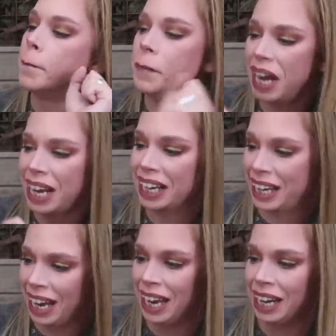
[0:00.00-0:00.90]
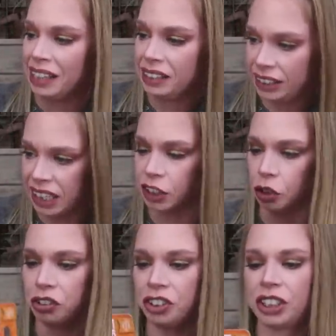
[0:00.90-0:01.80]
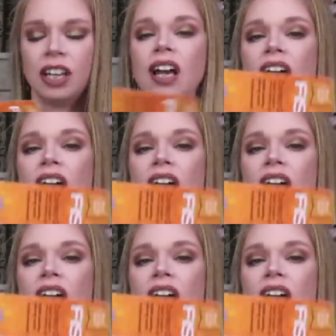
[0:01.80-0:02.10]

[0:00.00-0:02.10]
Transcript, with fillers: big kid scissors.